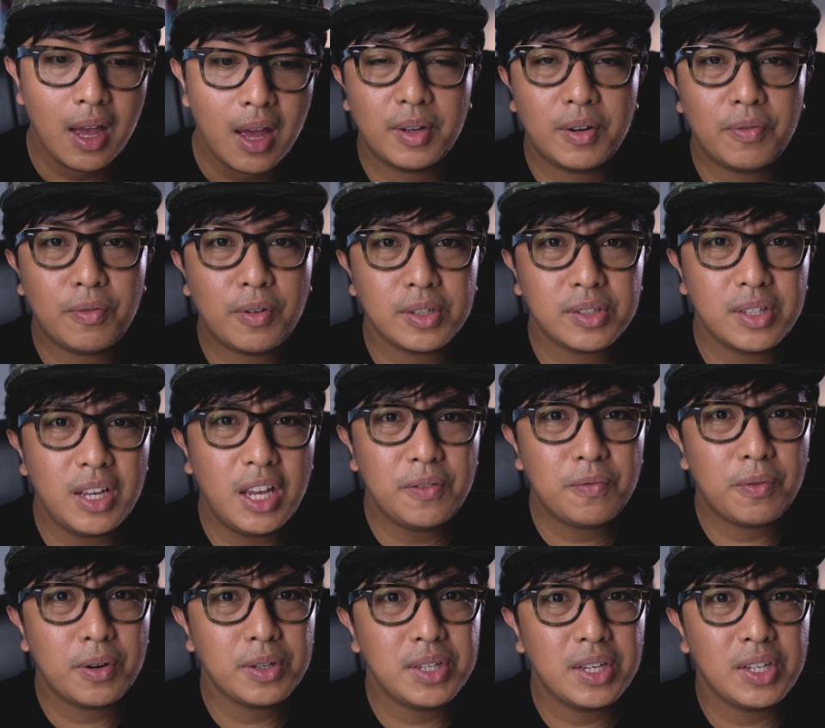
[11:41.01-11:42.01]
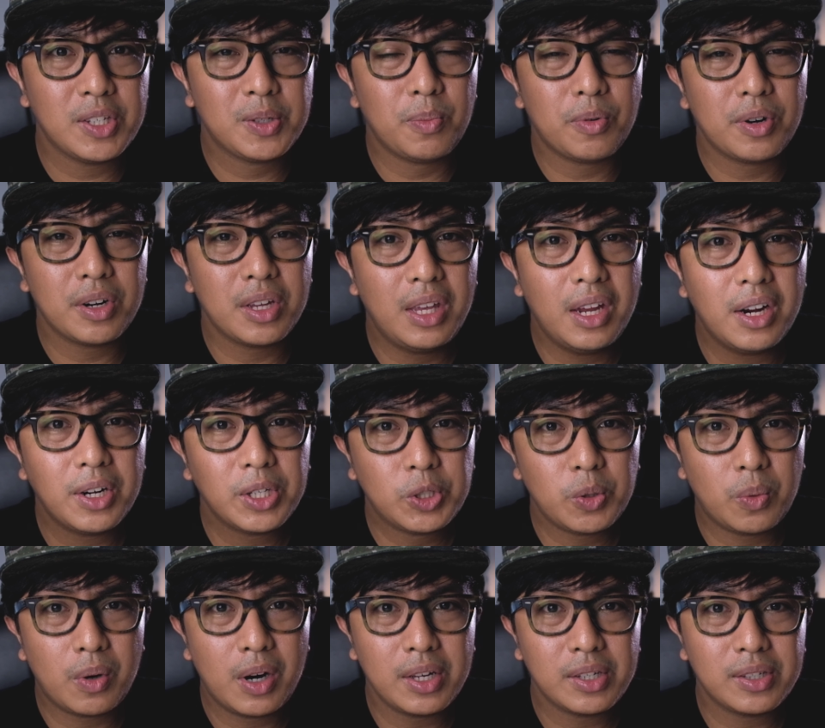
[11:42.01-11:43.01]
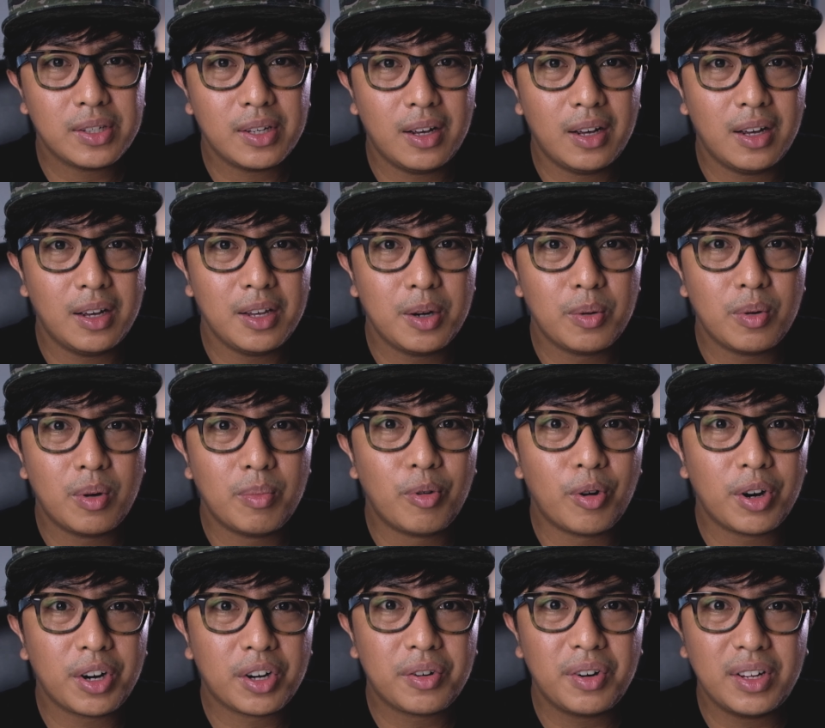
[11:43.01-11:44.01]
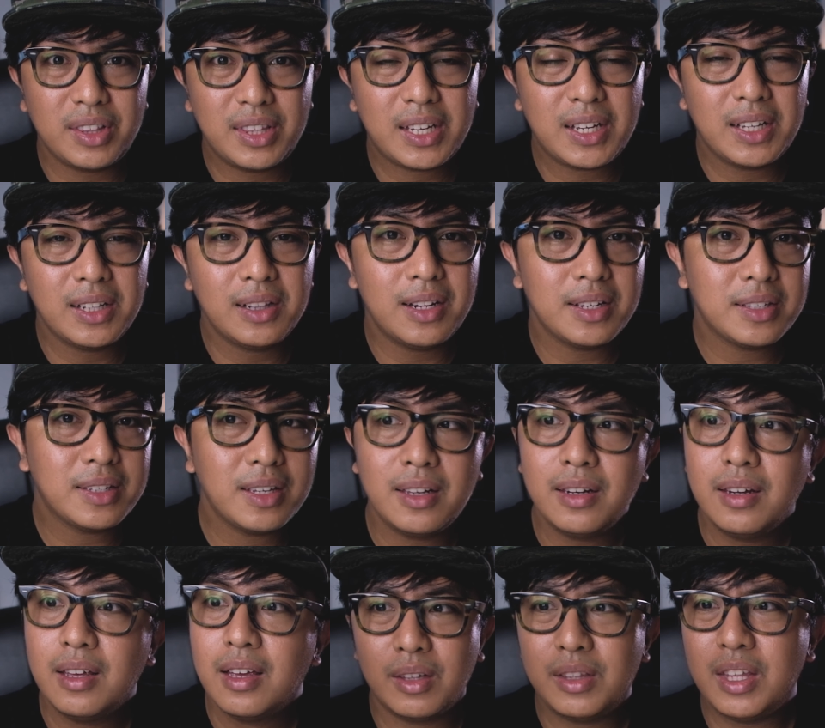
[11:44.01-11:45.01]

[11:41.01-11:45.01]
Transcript: But of course the 846 is more geared towards a more critical listen.